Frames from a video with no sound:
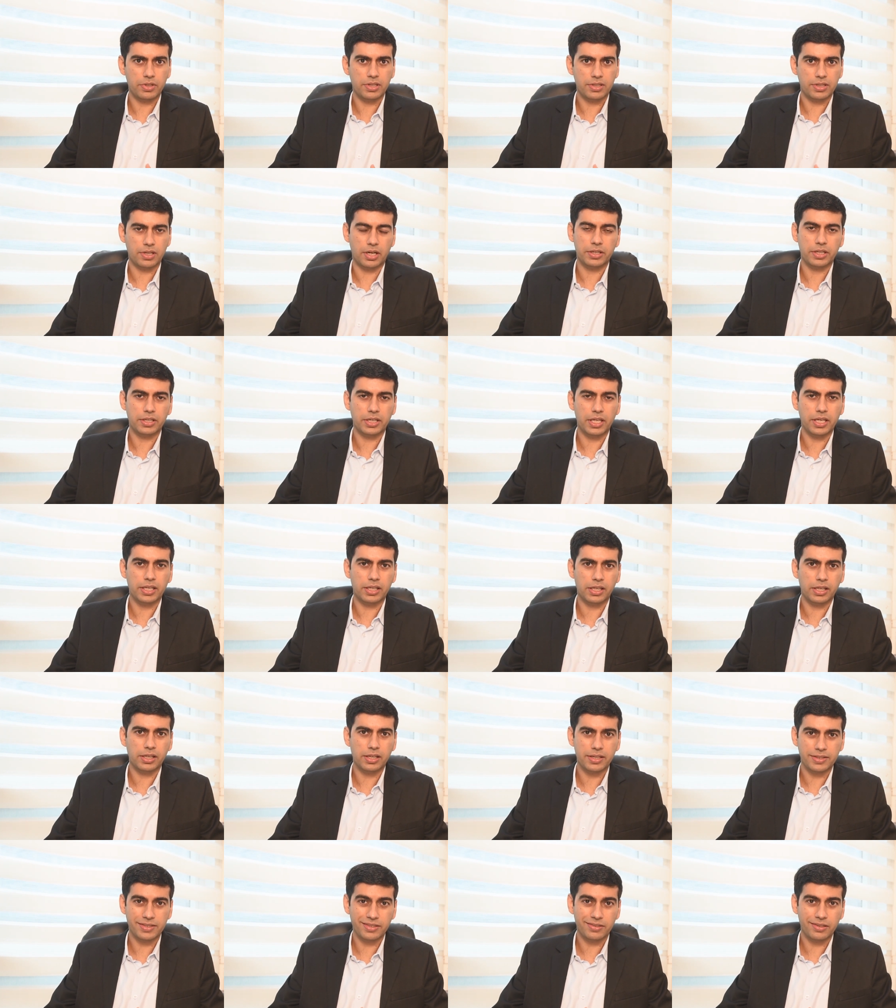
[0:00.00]

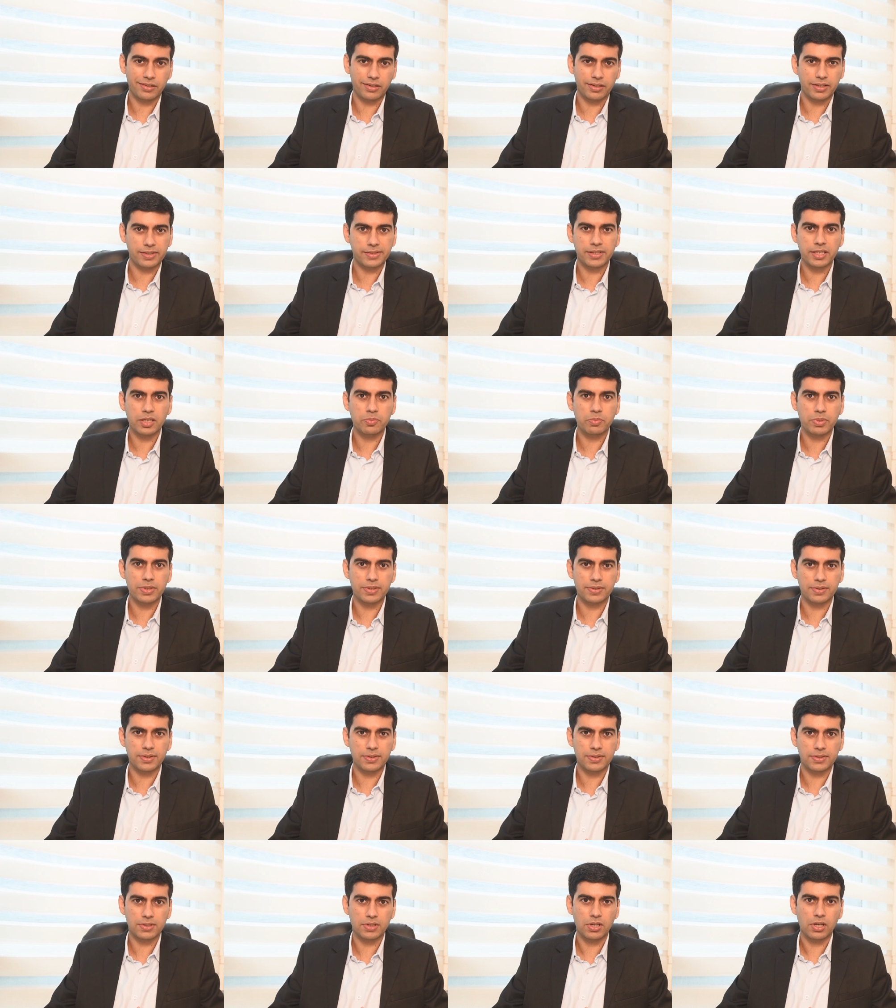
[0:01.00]
undertaking, is it a risky
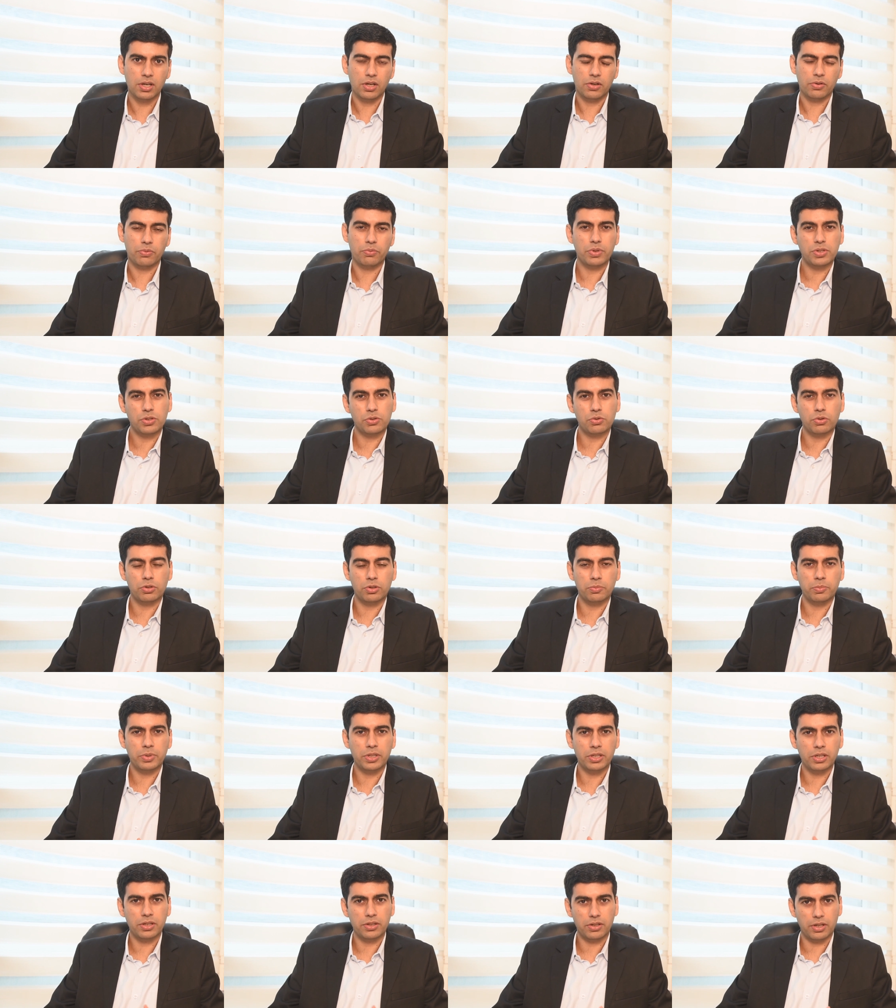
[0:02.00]
business which could
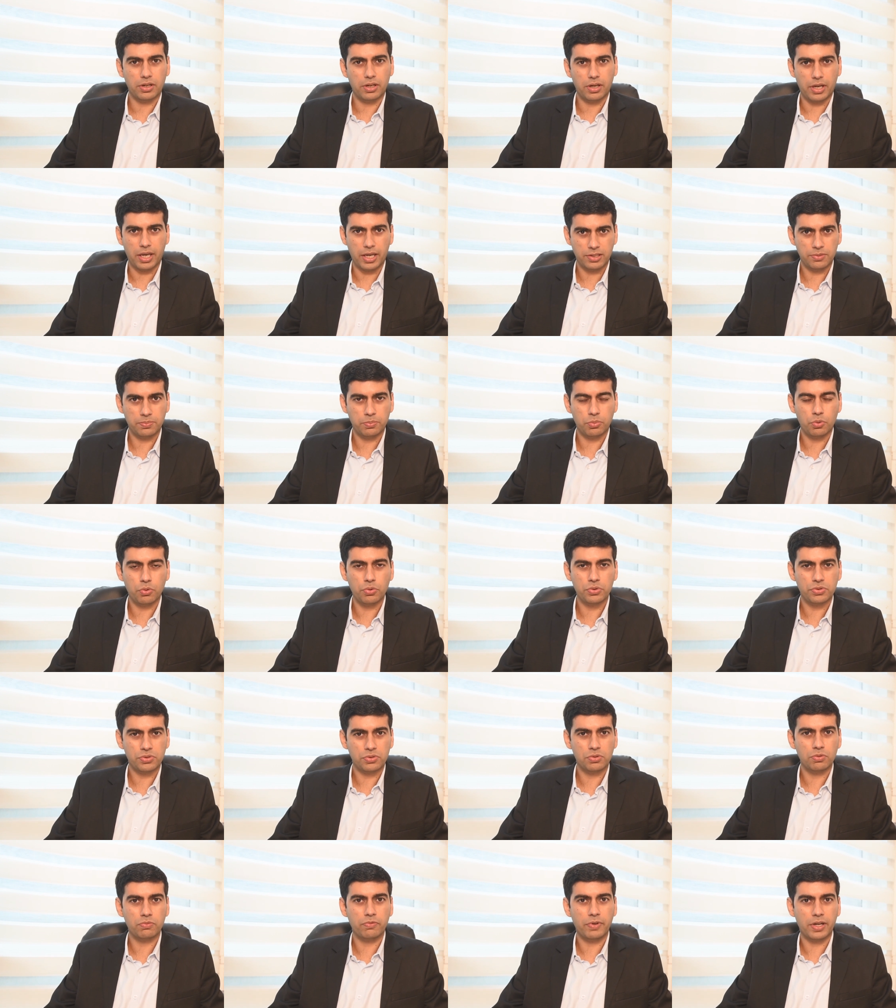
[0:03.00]
be
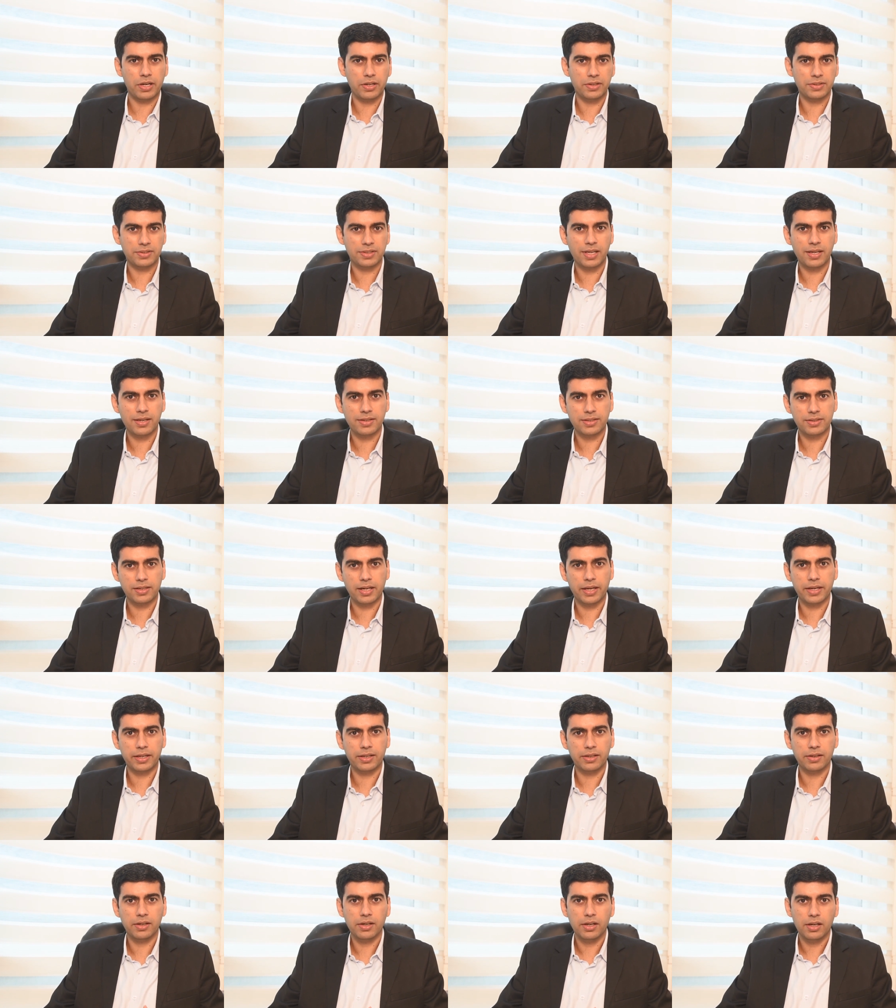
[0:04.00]
exposed to various things like